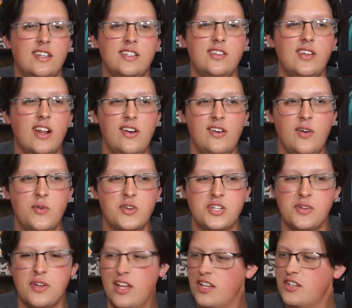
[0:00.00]
Dude, I don't know what
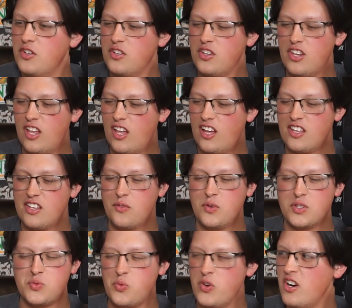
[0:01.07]
she... Dude...
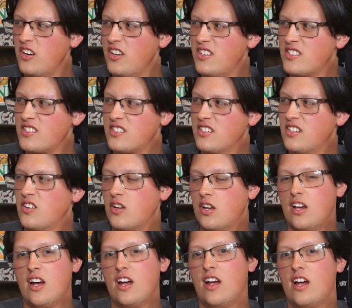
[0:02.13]
What's weird is,
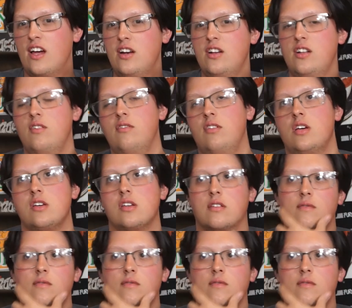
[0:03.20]
okay, I don't know, like,